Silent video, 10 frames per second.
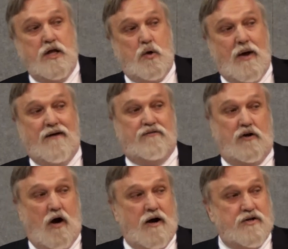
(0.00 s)
you have
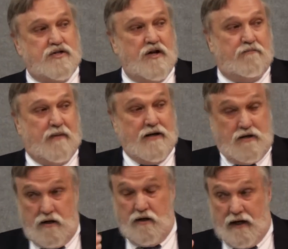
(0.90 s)
to guard yourself
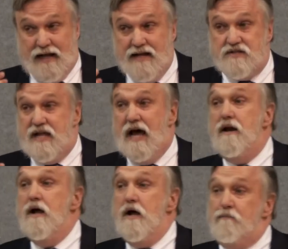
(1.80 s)
by, against
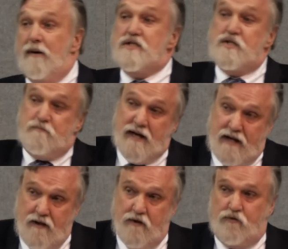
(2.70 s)
that by
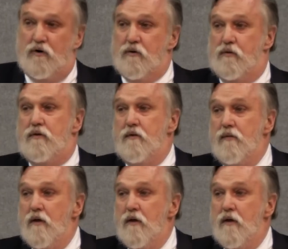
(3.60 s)
speaking the truth.